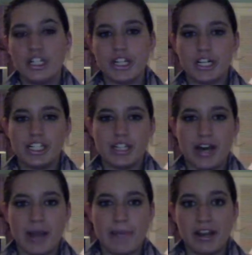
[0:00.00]
Turkish
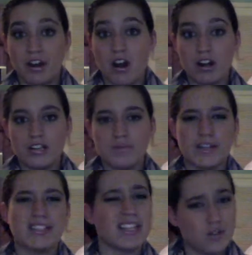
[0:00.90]
Delight by NARS,
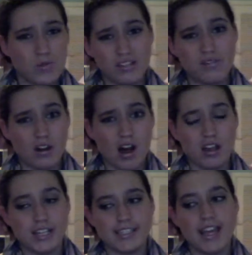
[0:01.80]
but it's like
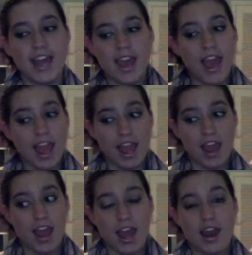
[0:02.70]
$24.
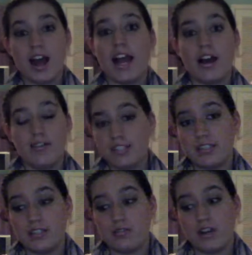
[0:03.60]
And I
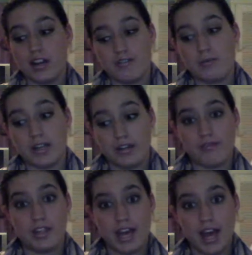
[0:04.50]
obviously do not have the
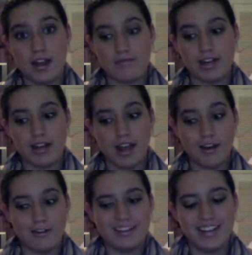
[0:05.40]
money for that right
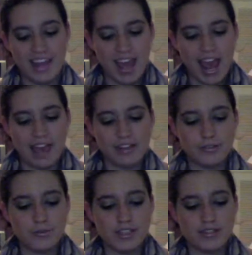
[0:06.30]
now. And
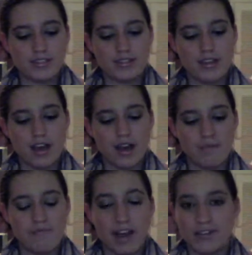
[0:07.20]
this was
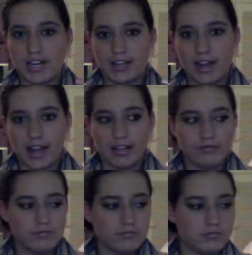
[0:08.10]

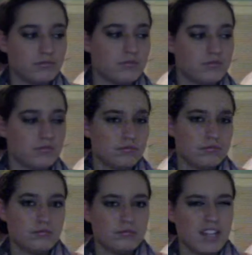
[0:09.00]
$5.99.
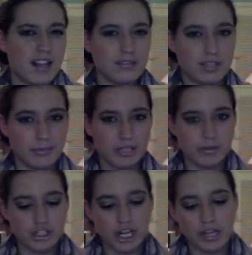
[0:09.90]
Let me
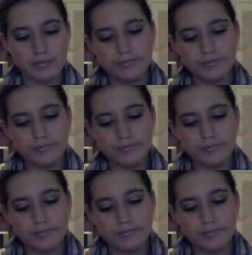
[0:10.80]
double check.